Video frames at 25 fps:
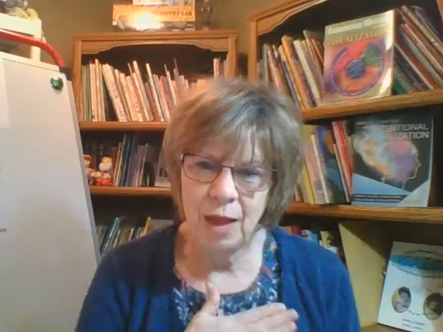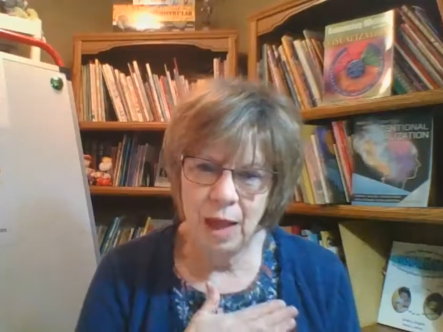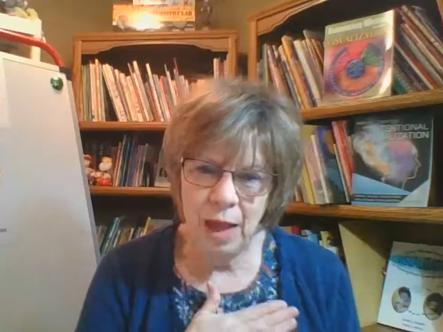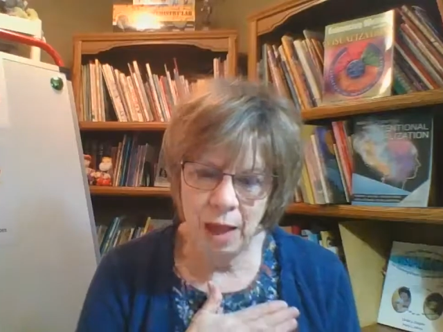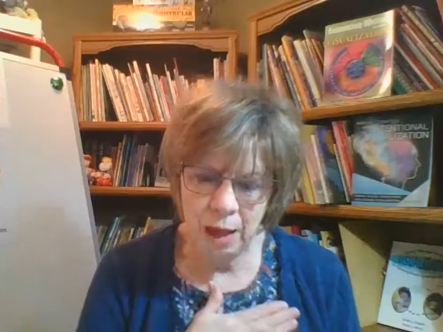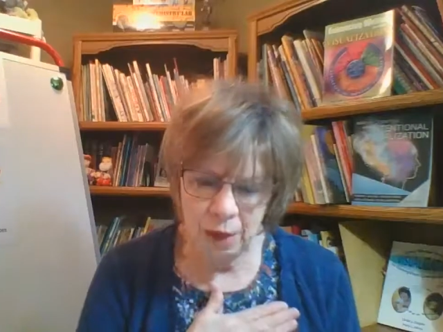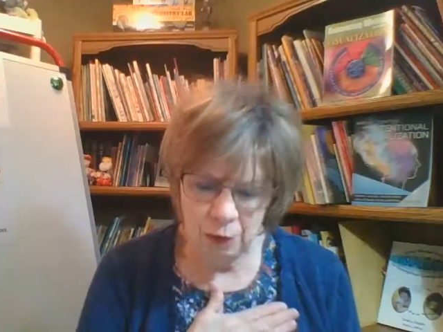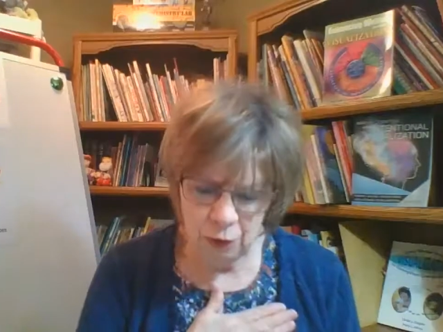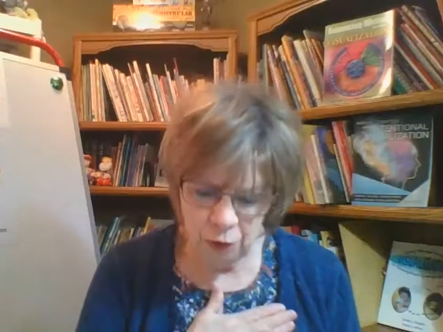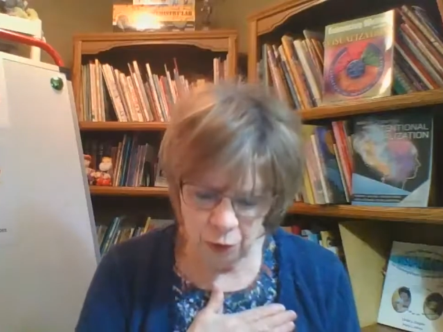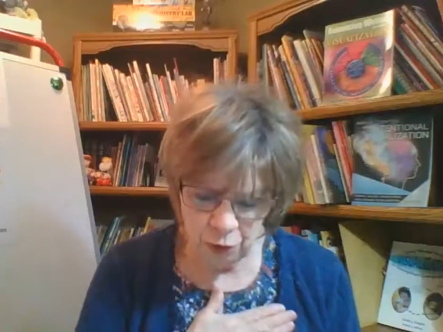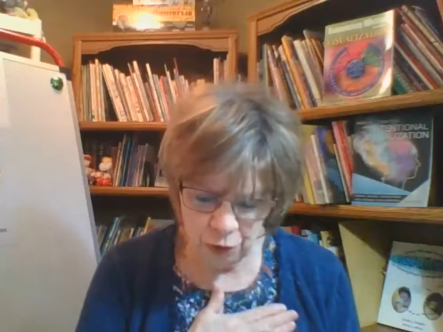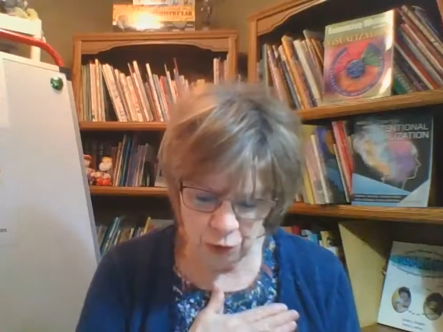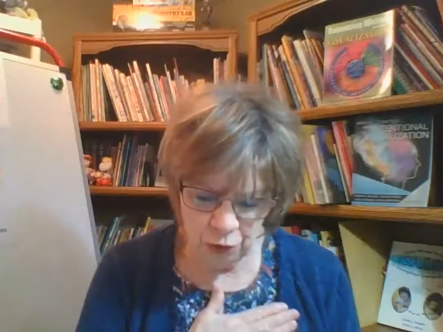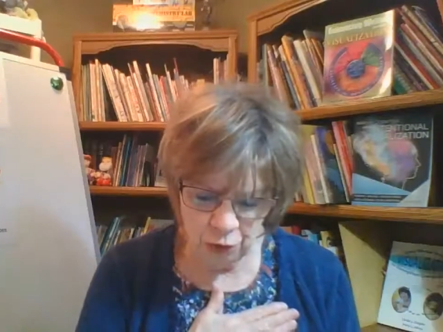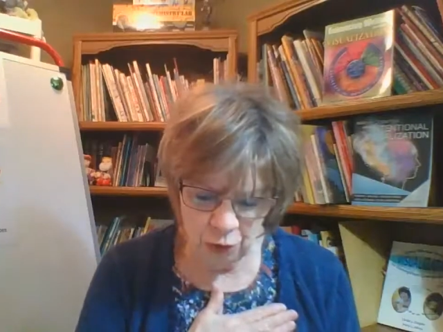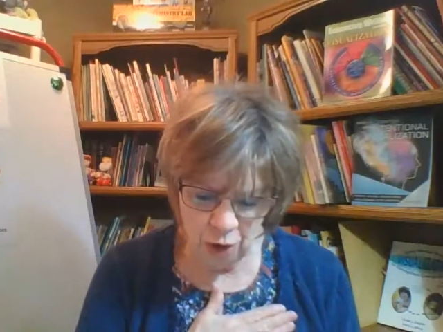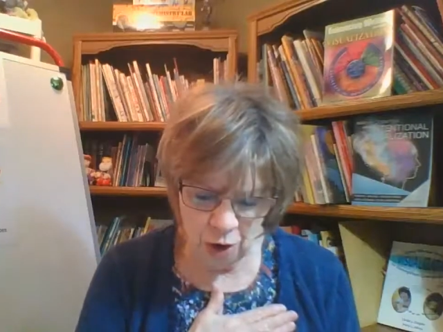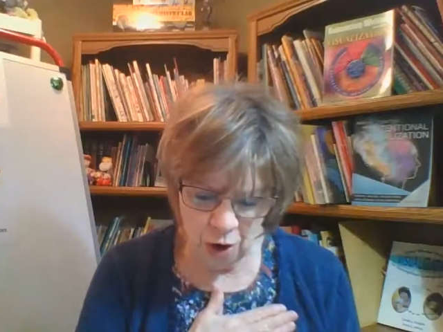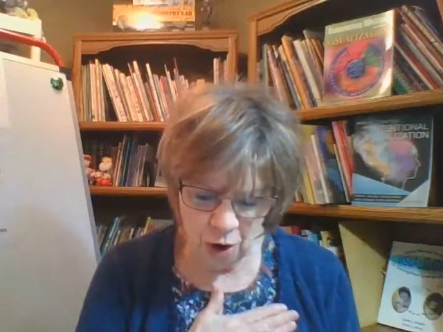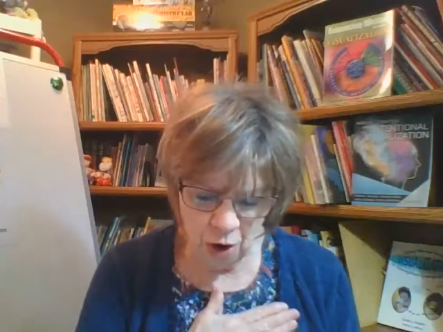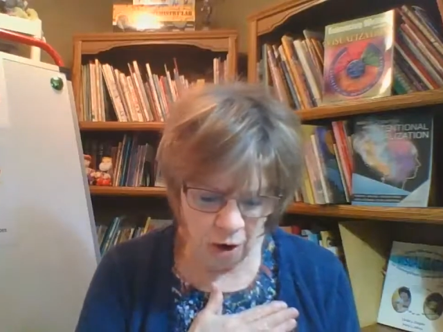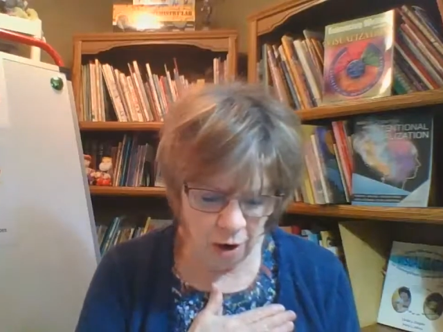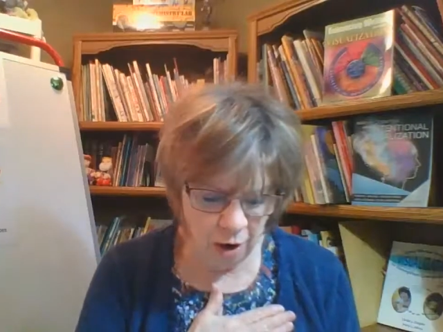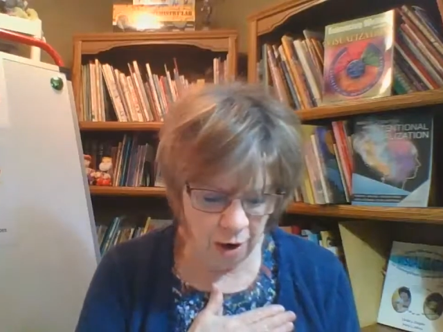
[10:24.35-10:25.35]
And use your
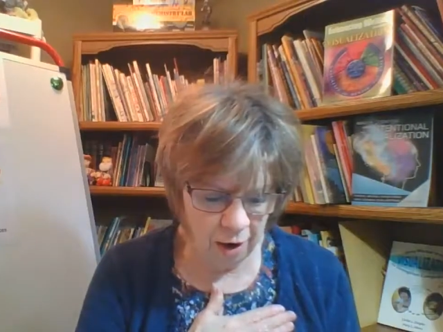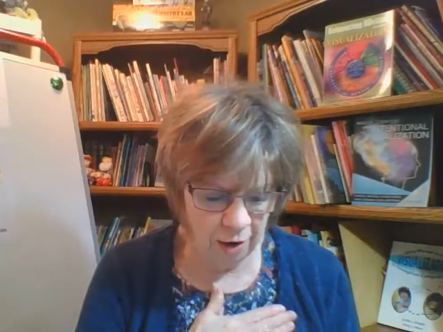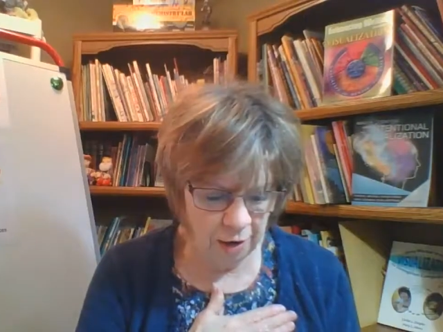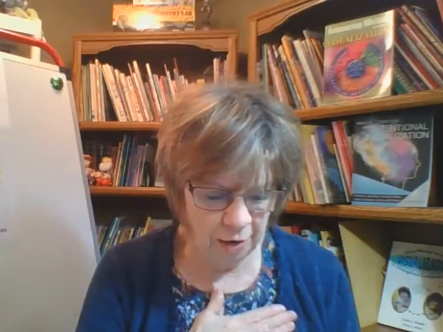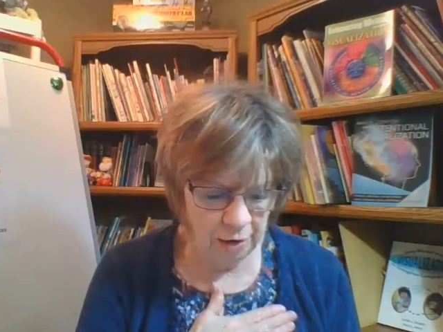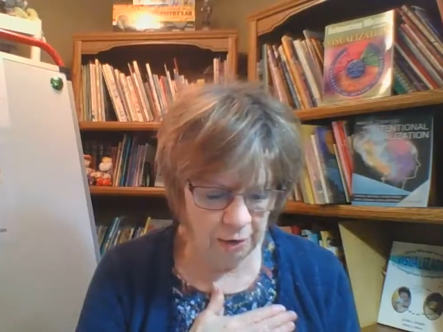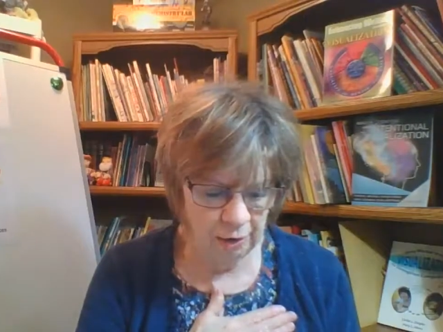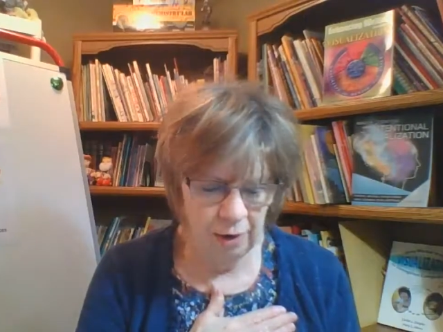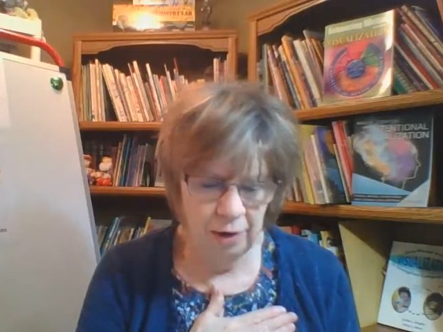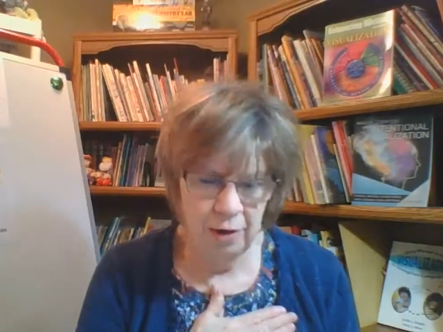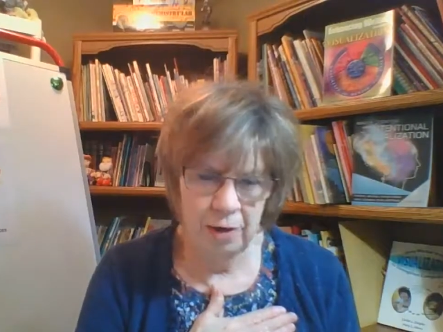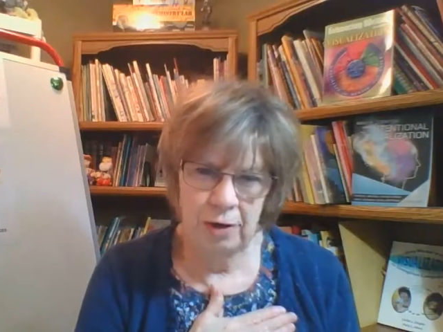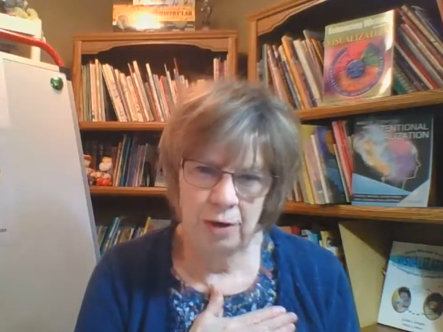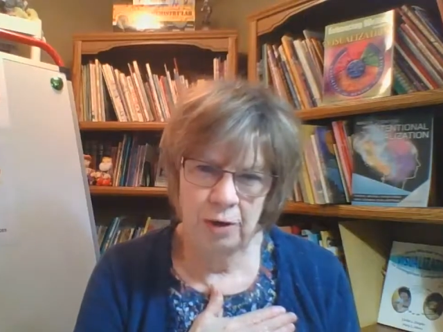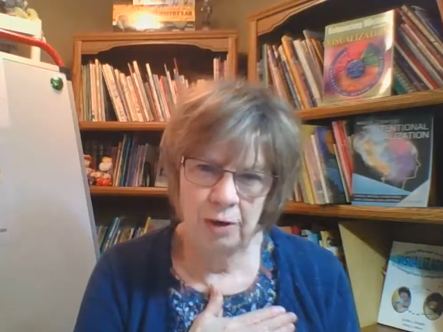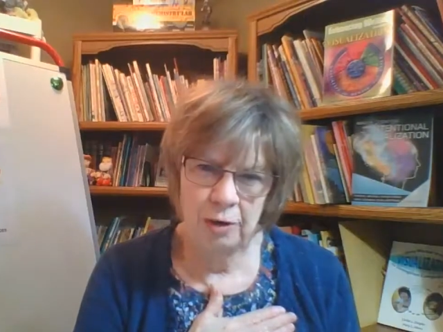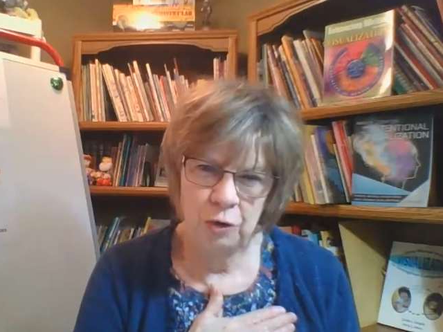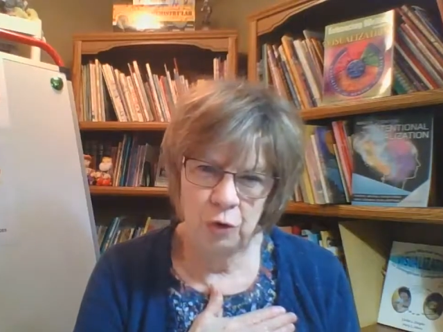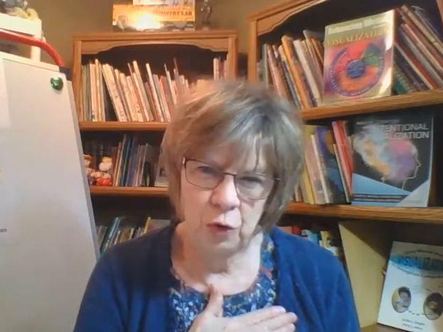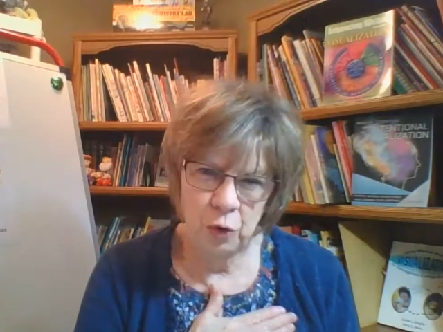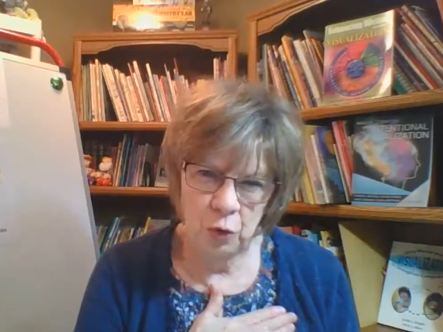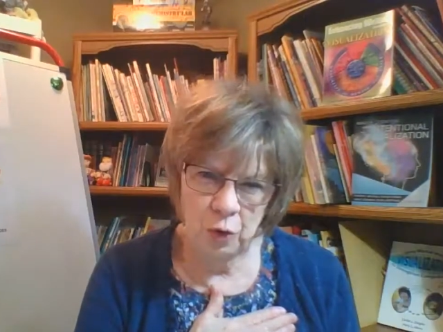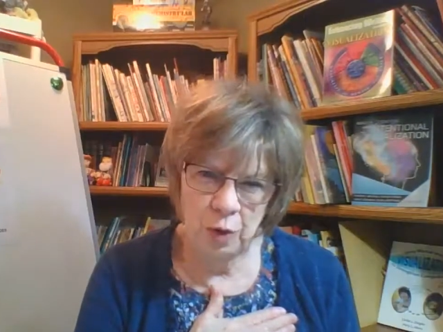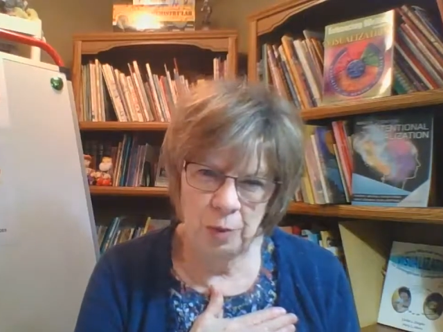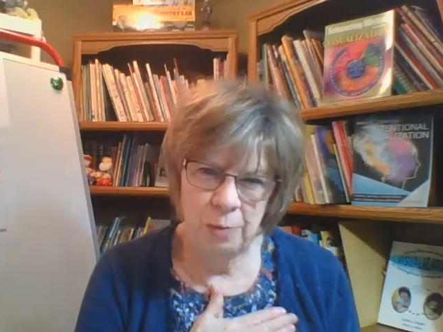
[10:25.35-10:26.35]
heart
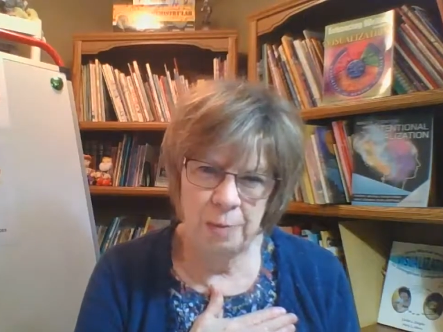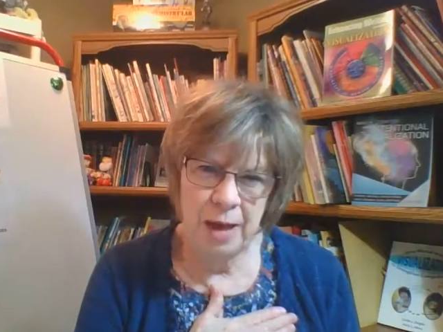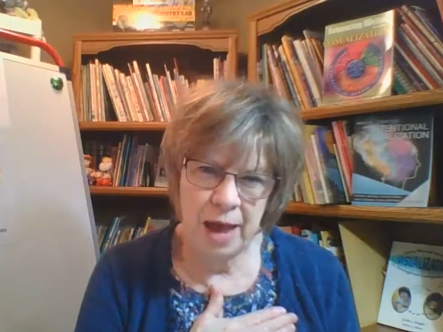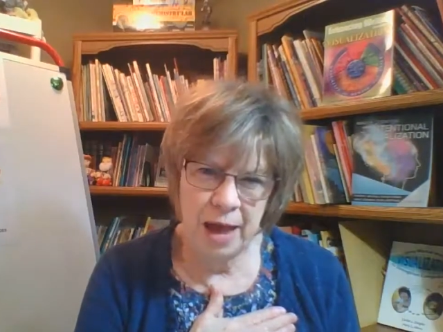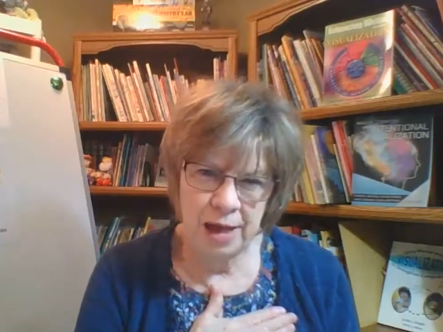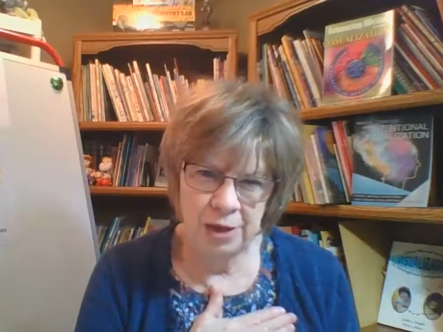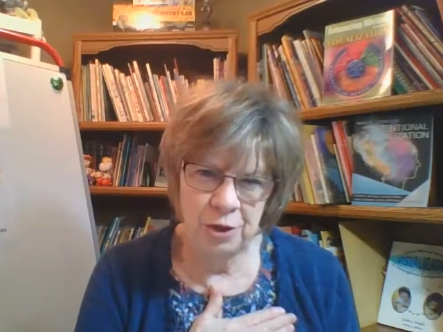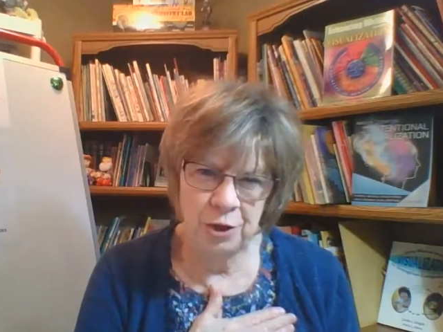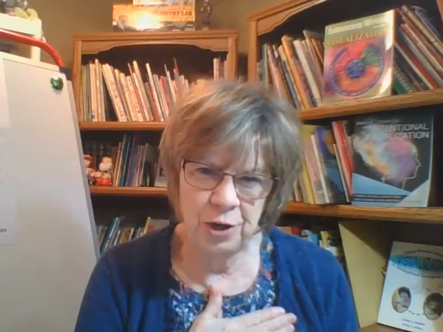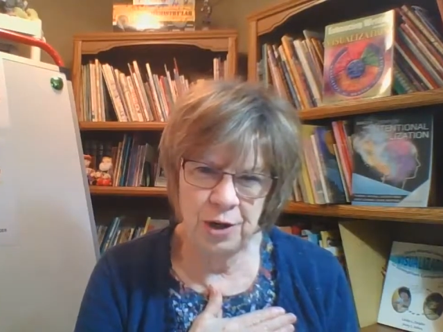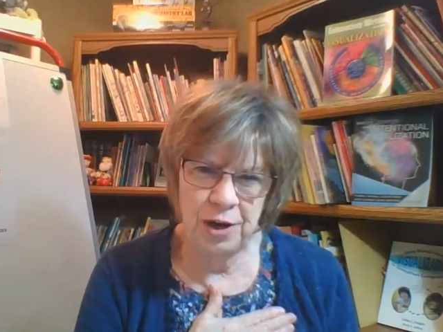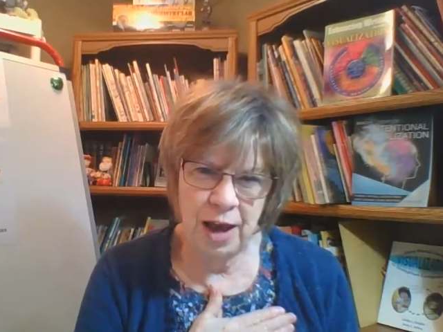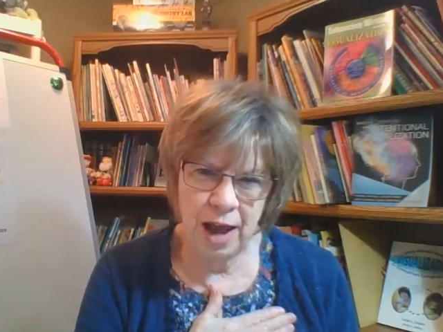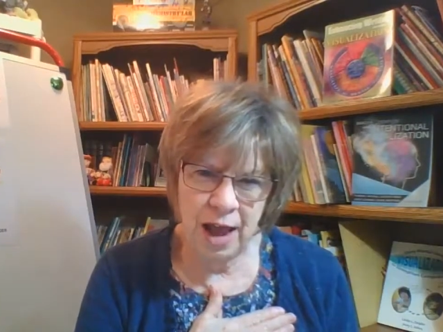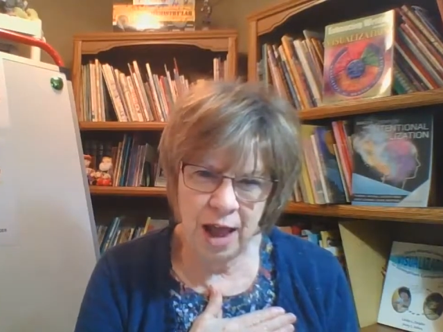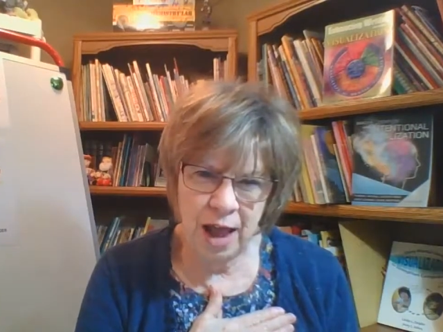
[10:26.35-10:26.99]
to imagine,